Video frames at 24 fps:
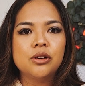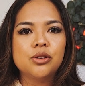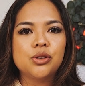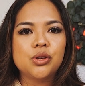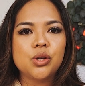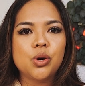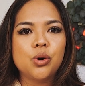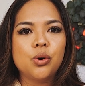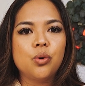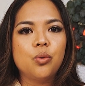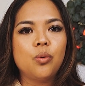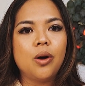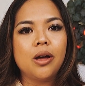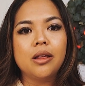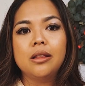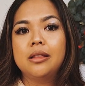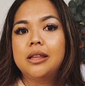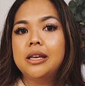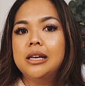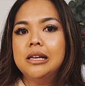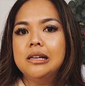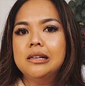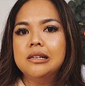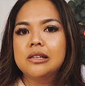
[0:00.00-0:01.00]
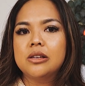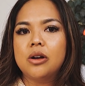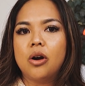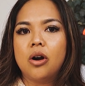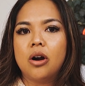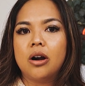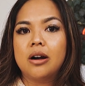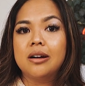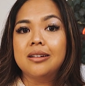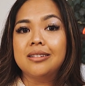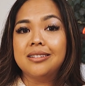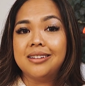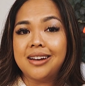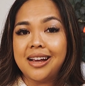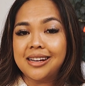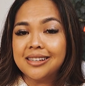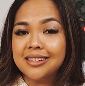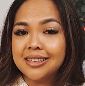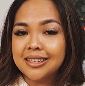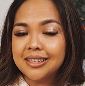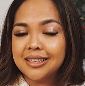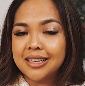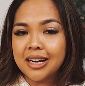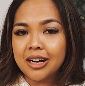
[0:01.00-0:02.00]
So while these are
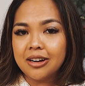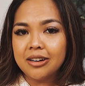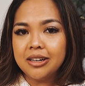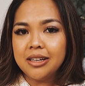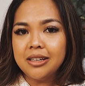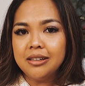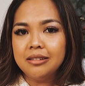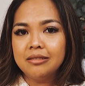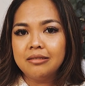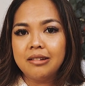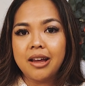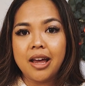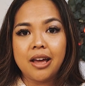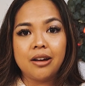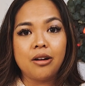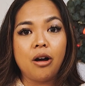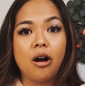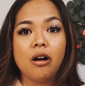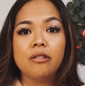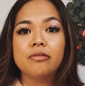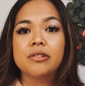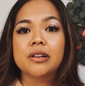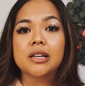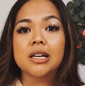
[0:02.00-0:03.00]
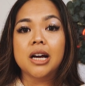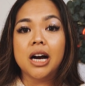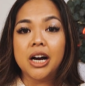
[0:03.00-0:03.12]
necessary and often